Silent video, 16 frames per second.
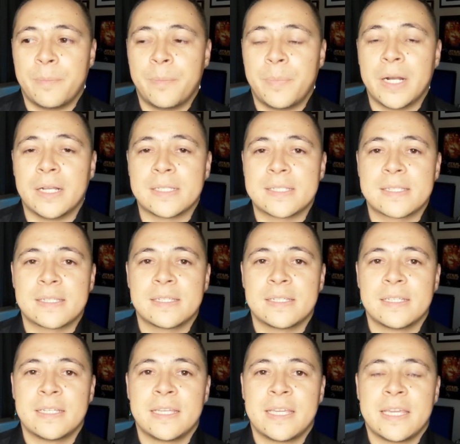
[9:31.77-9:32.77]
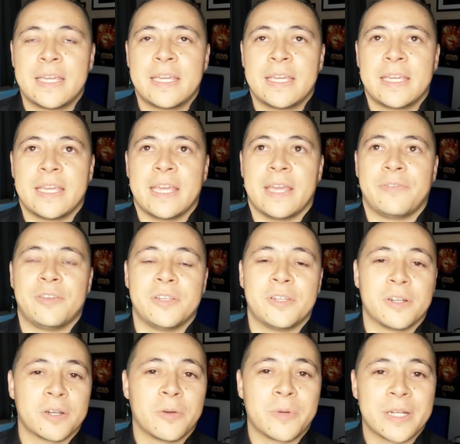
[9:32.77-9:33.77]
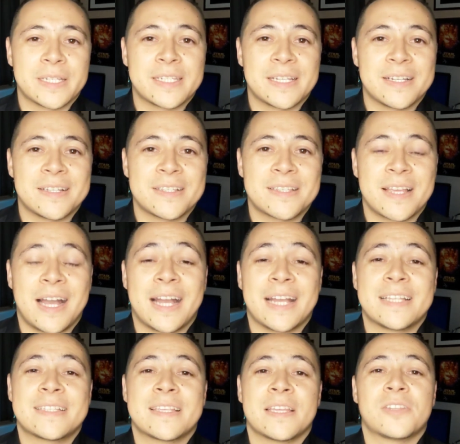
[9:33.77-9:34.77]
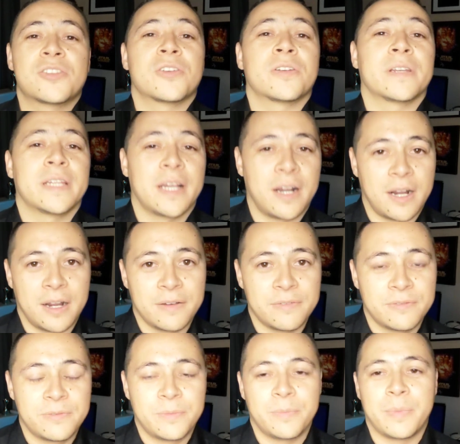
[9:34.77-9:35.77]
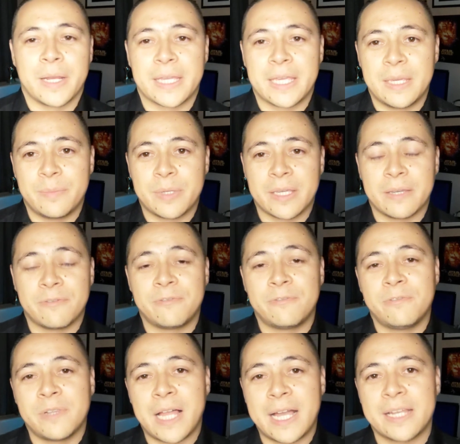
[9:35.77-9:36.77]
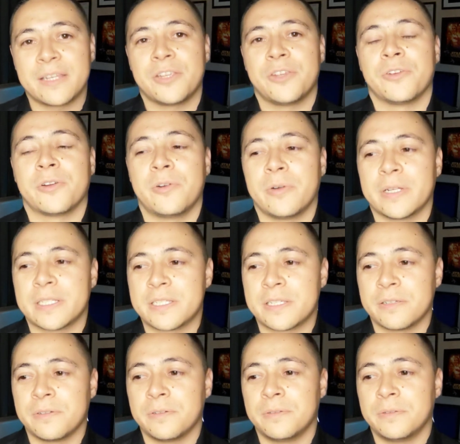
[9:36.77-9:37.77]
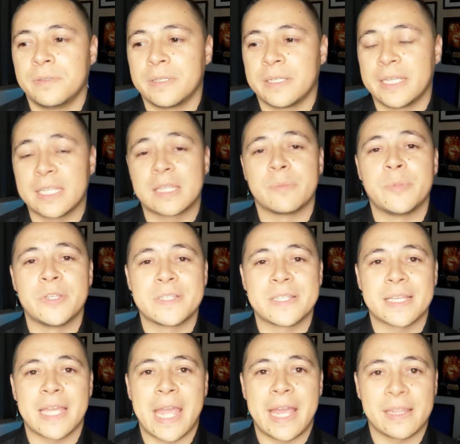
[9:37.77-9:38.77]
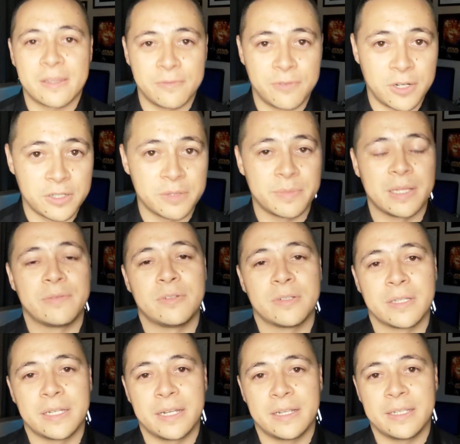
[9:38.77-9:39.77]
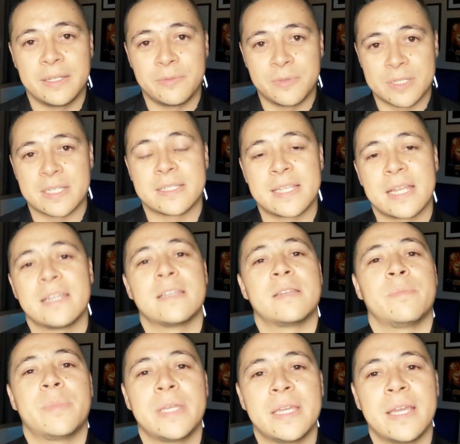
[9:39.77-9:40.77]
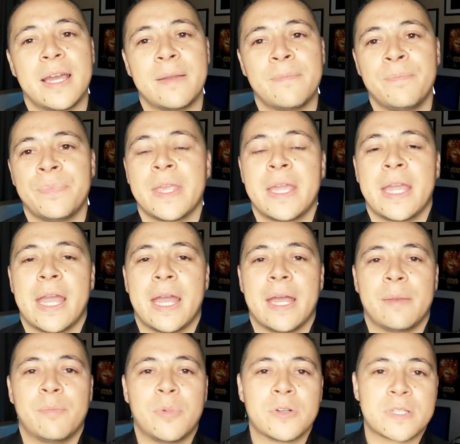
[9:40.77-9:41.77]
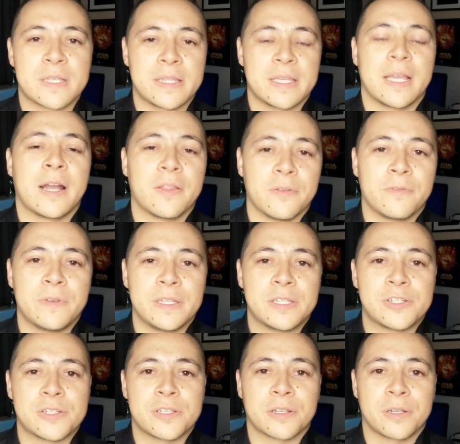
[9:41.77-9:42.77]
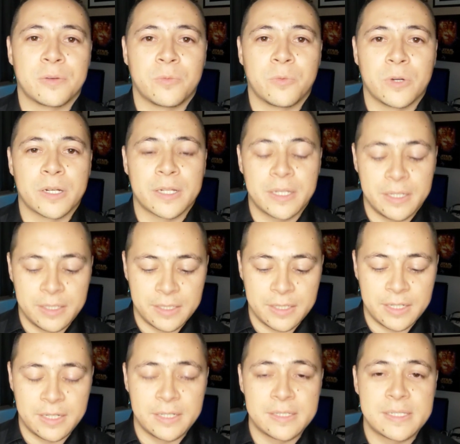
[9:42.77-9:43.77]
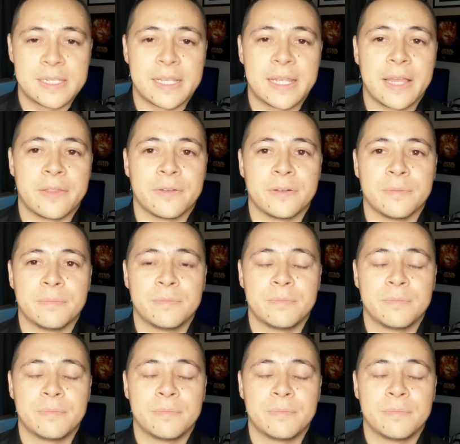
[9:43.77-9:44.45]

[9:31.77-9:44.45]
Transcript: But if you don't know what it does, I'd say turn it off. By keeping it flat, you're going to get the music at the volume level that it was intended to be at, and most of the other features are going to work together